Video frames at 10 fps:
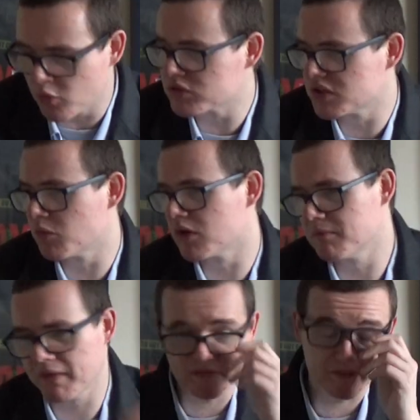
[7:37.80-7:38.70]
also one of
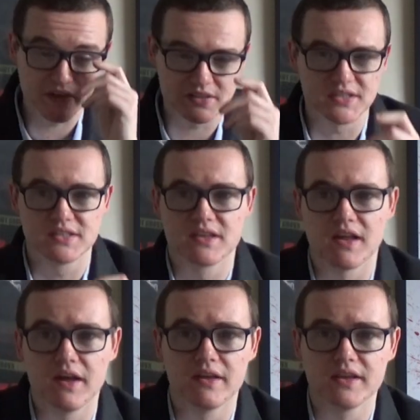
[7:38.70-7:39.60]
the main things is
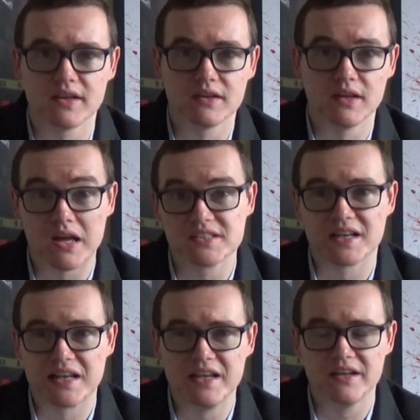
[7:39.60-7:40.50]
that as a
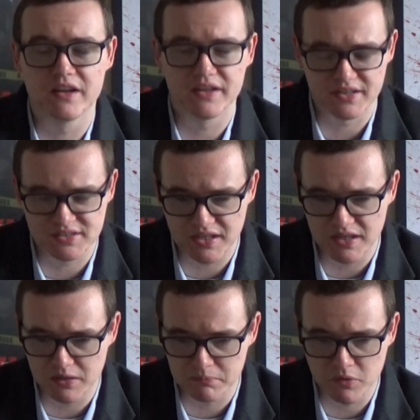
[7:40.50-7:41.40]
cleaner, he has to
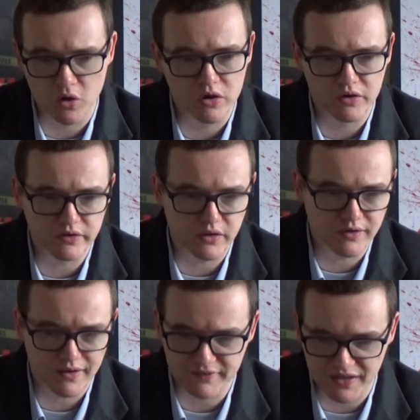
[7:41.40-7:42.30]
clean up not only
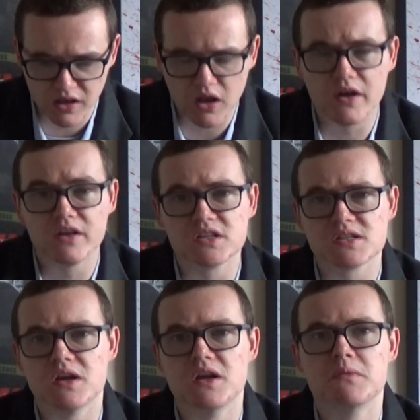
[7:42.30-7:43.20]
after clients,